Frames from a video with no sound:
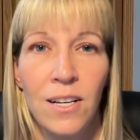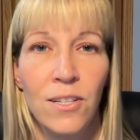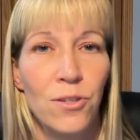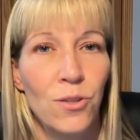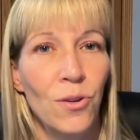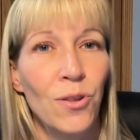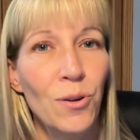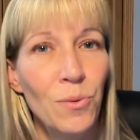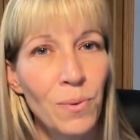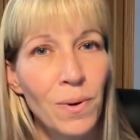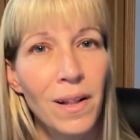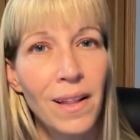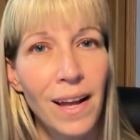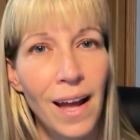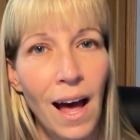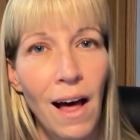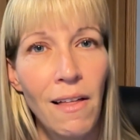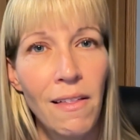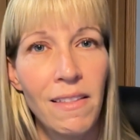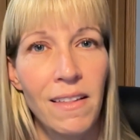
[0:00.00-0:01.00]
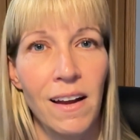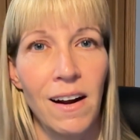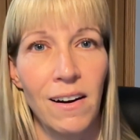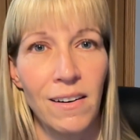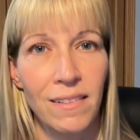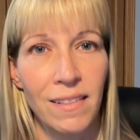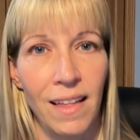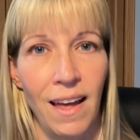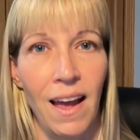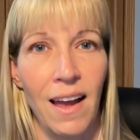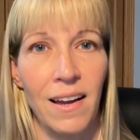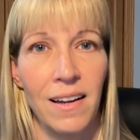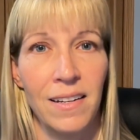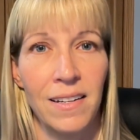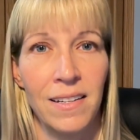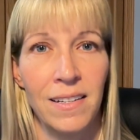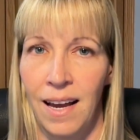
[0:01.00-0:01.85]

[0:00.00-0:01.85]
"So they're really healthy, aren't they?"